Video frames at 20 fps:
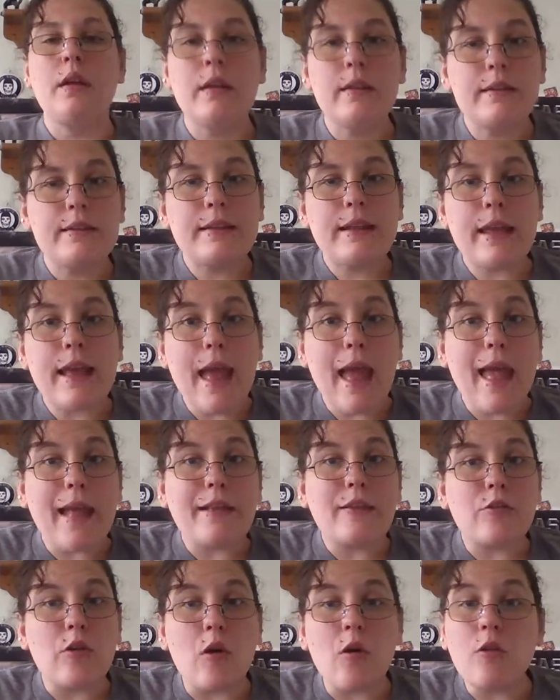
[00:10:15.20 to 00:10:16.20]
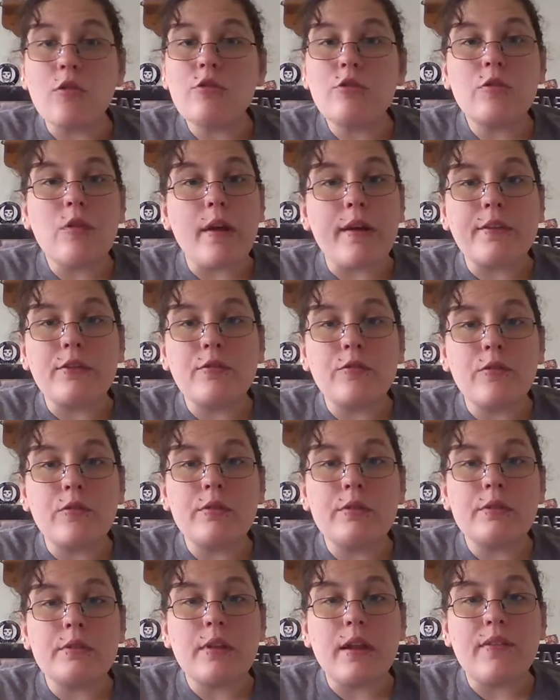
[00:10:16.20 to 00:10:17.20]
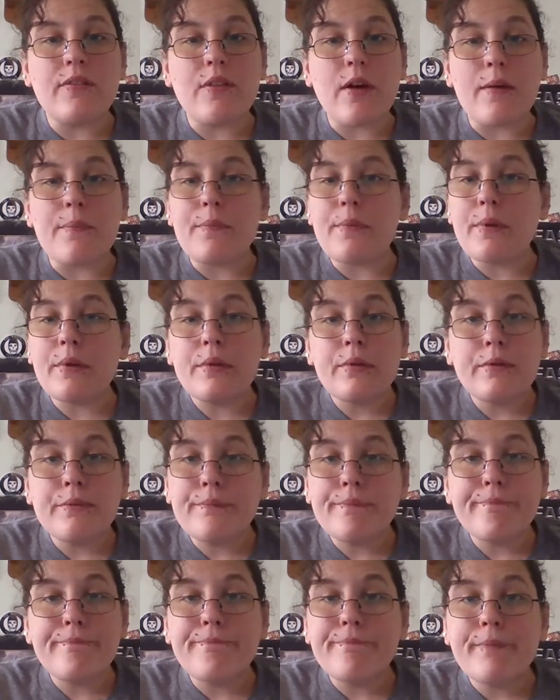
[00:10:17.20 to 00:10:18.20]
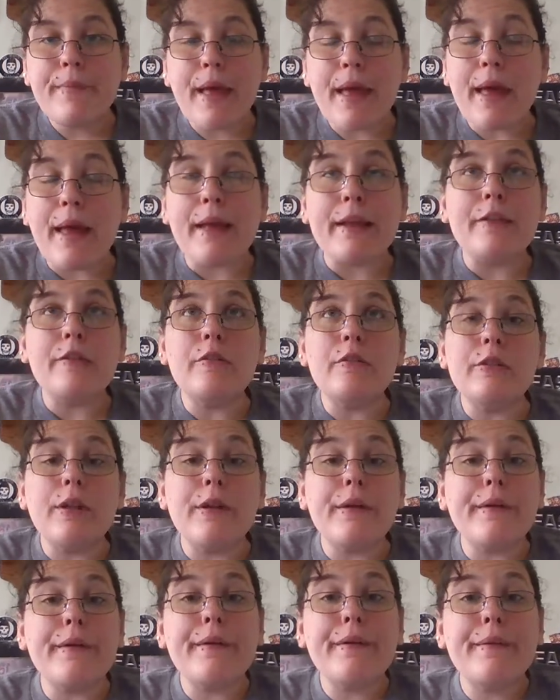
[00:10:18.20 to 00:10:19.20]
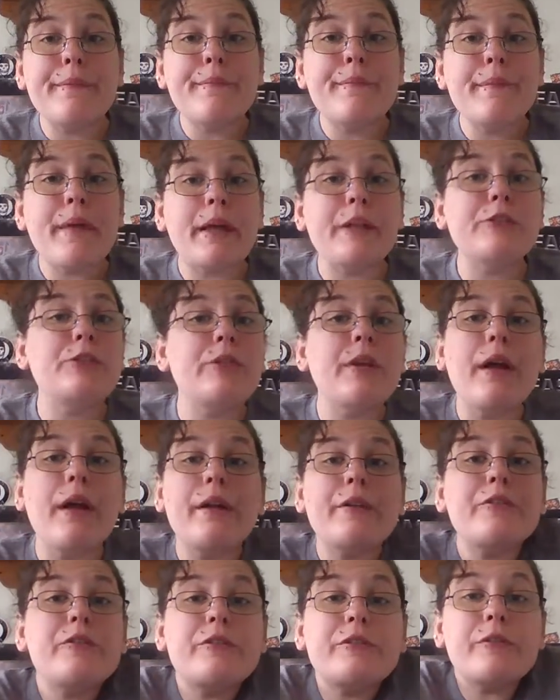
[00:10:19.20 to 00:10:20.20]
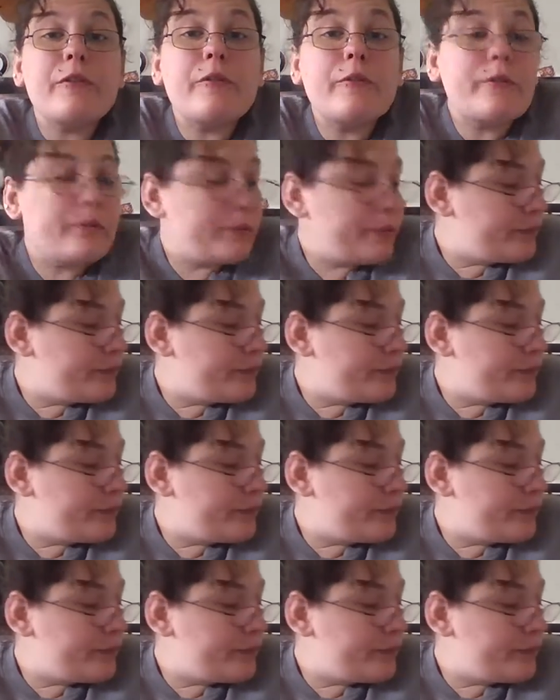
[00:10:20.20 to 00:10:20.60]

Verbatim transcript: See, I told you I screw stuff up. I don't look. I just don't.